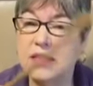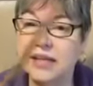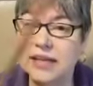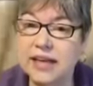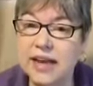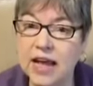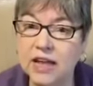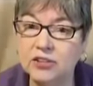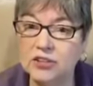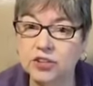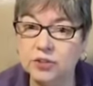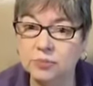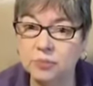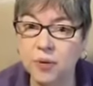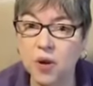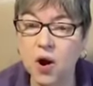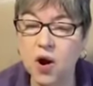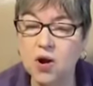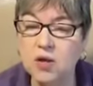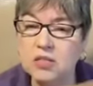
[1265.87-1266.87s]
Clean out your
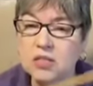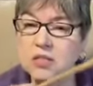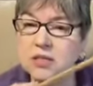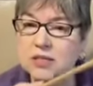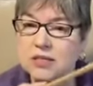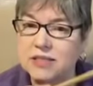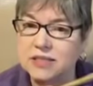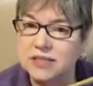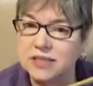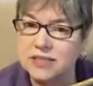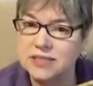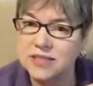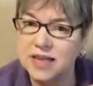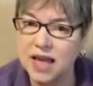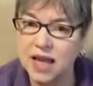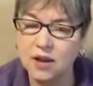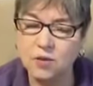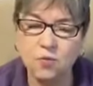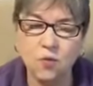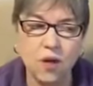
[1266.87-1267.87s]
purse,
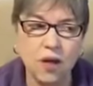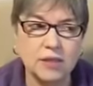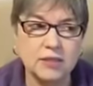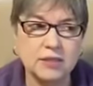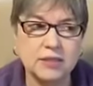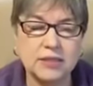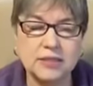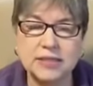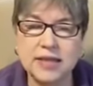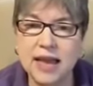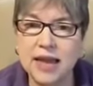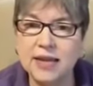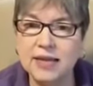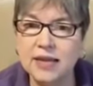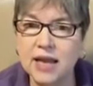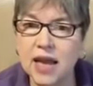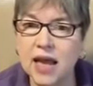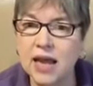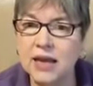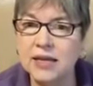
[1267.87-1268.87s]
decide what's
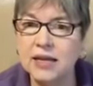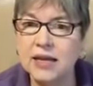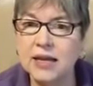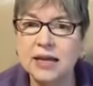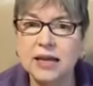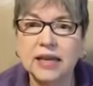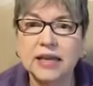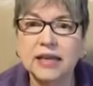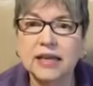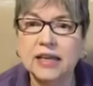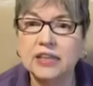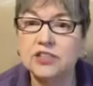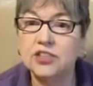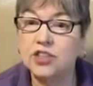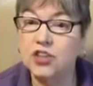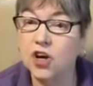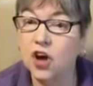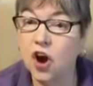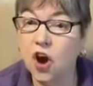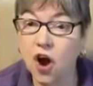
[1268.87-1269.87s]
date night, get
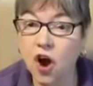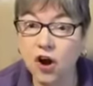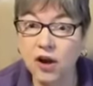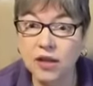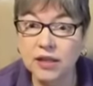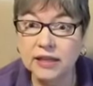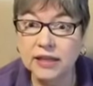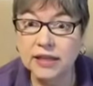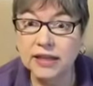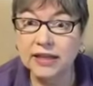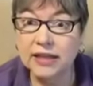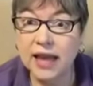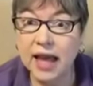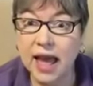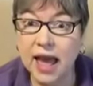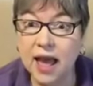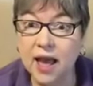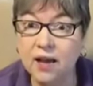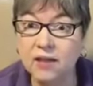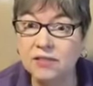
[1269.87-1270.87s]
your car cleaned
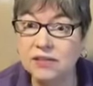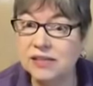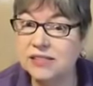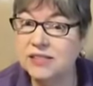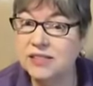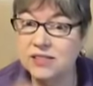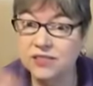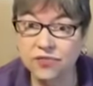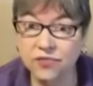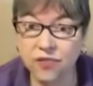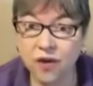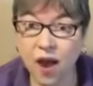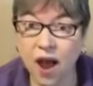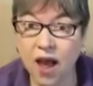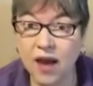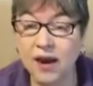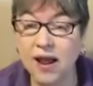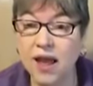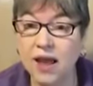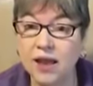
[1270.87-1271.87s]
out. This is
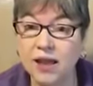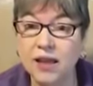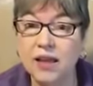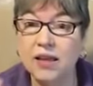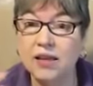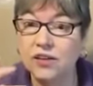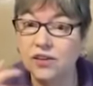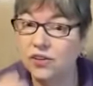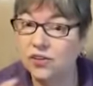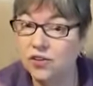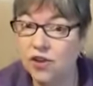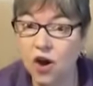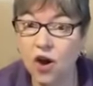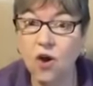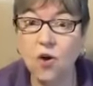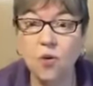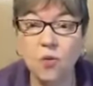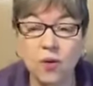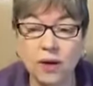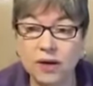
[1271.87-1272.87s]
Friday. You
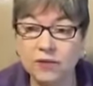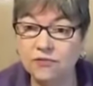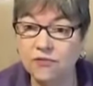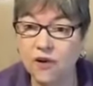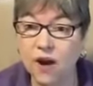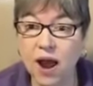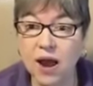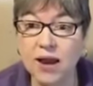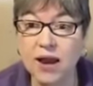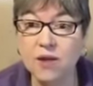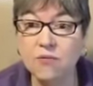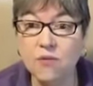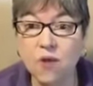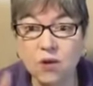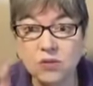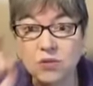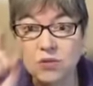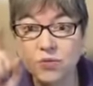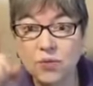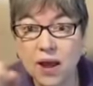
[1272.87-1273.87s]
know, when Friday
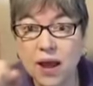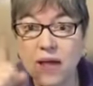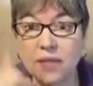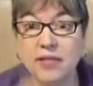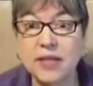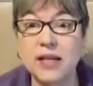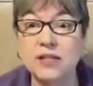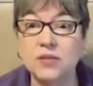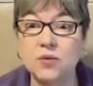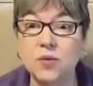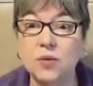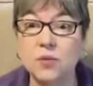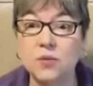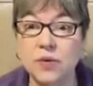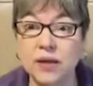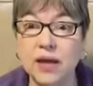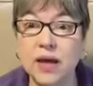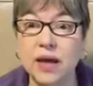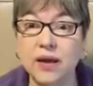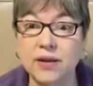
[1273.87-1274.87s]
rolls around, that's
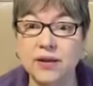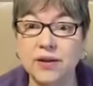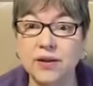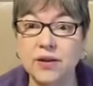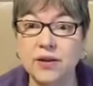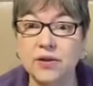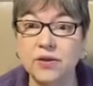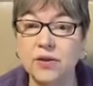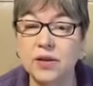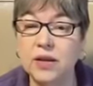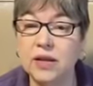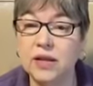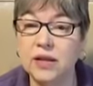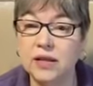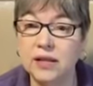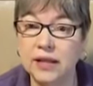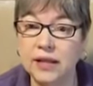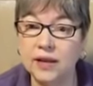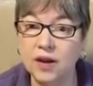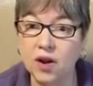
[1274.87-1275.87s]
what we got to do.
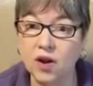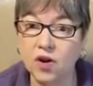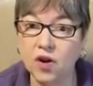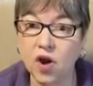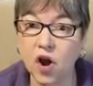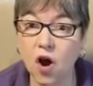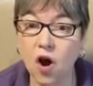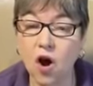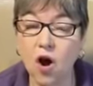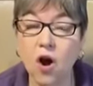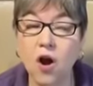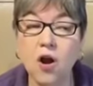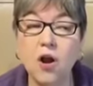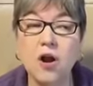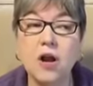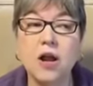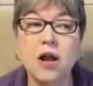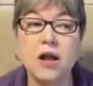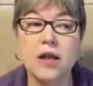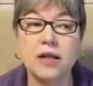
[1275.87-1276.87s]
Clean our
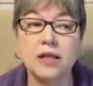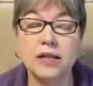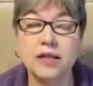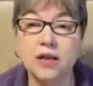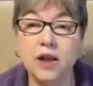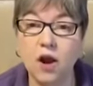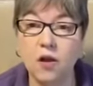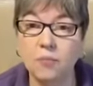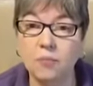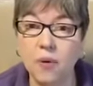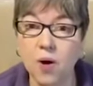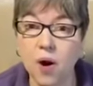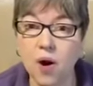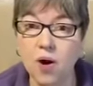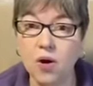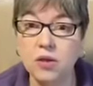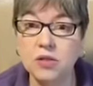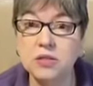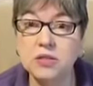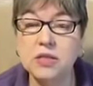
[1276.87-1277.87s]
car, clean our
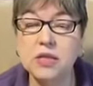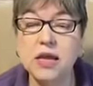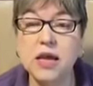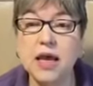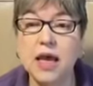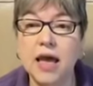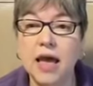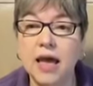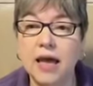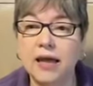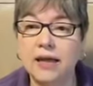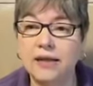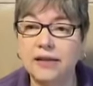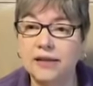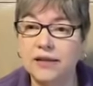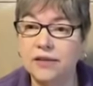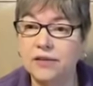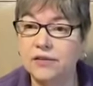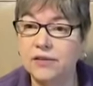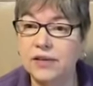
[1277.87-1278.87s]
purse,
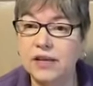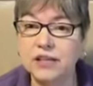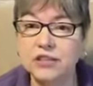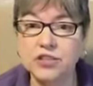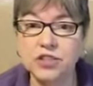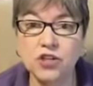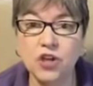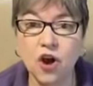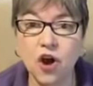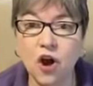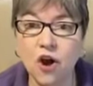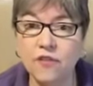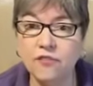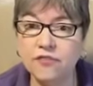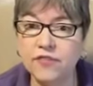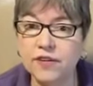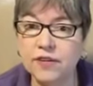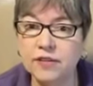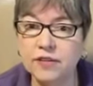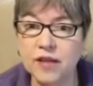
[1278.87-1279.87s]
and get your car
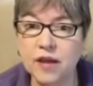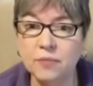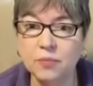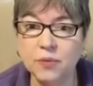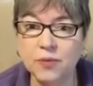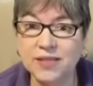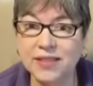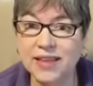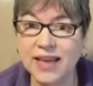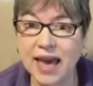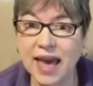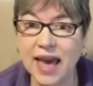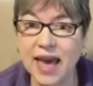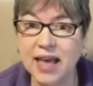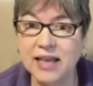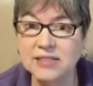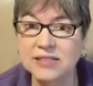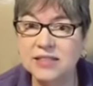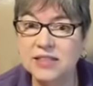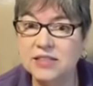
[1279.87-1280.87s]
filled up with
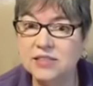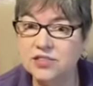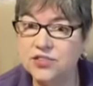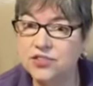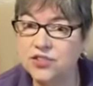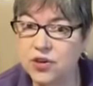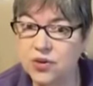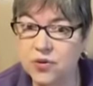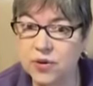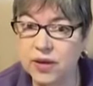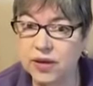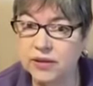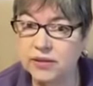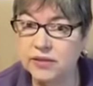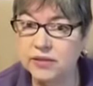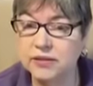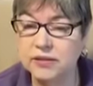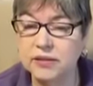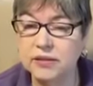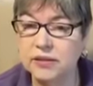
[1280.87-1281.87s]
gas. Let's do
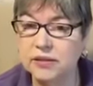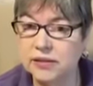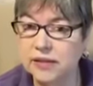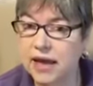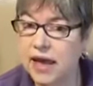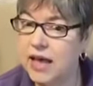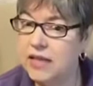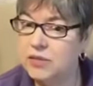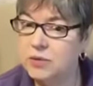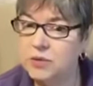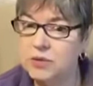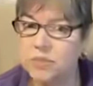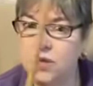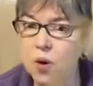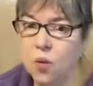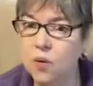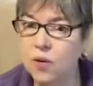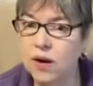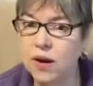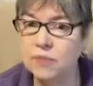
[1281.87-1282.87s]
it. Gas was
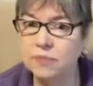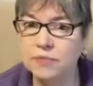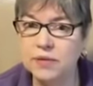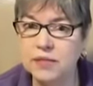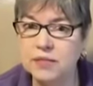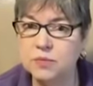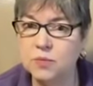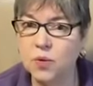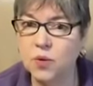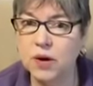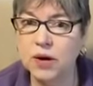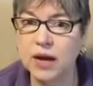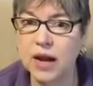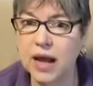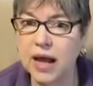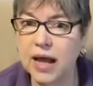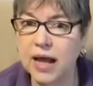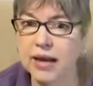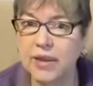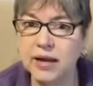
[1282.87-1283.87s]
going up this morning.
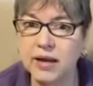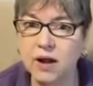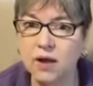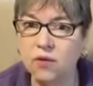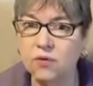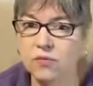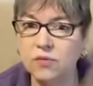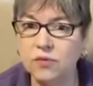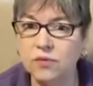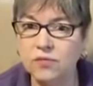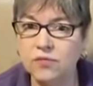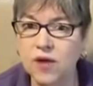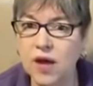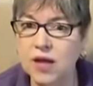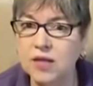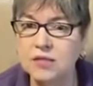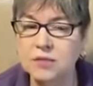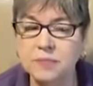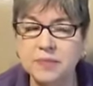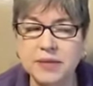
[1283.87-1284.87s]
I had it on
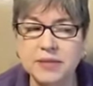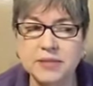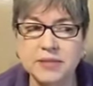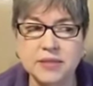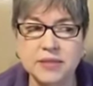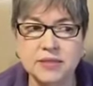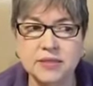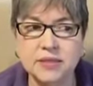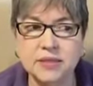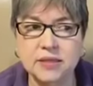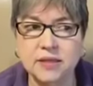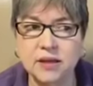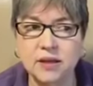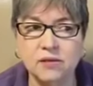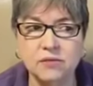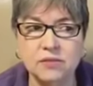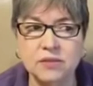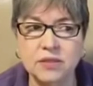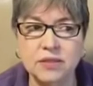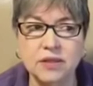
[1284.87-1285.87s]
Fox Business and
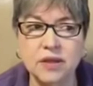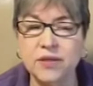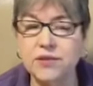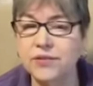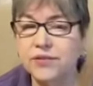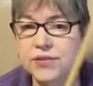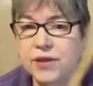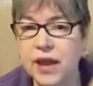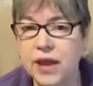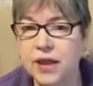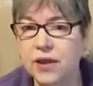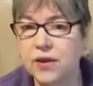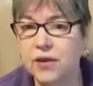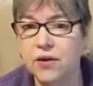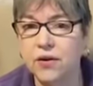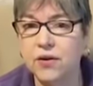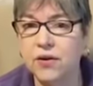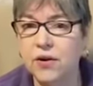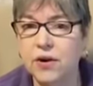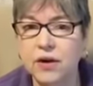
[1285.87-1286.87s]
there was another
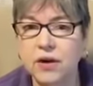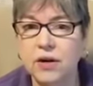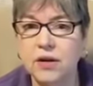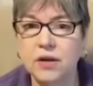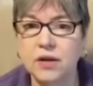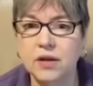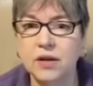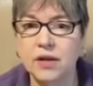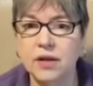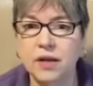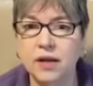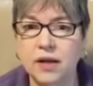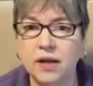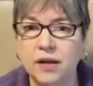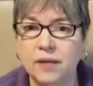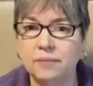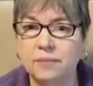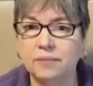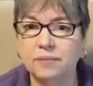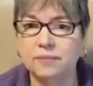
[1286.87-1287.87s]
tanker
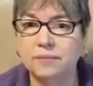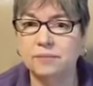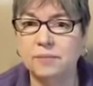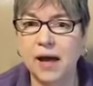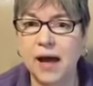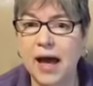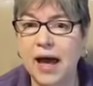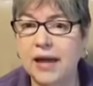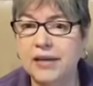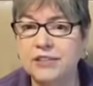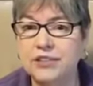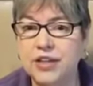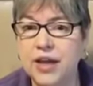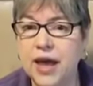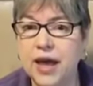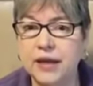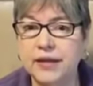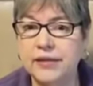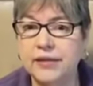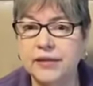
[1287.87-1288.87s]

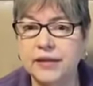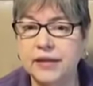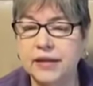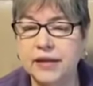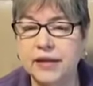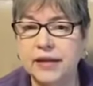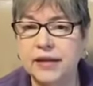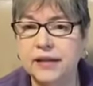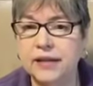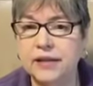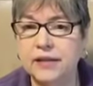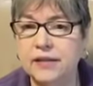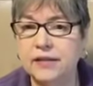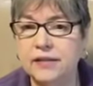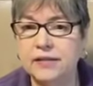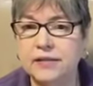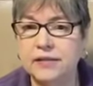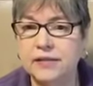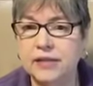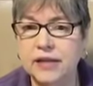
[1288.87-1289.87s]
hijacked
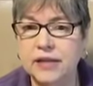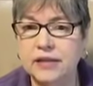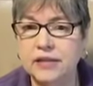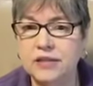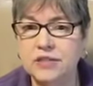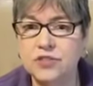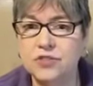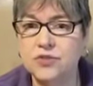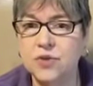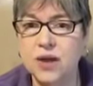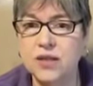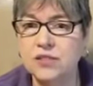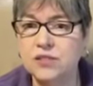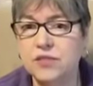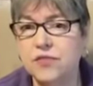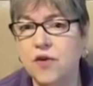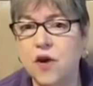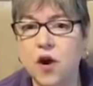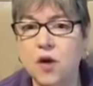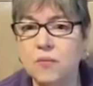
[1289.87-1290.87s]
in the
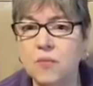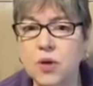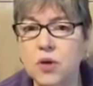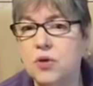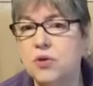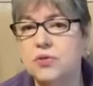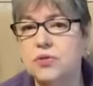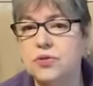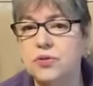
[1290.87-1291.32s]
Straits of Hormuz.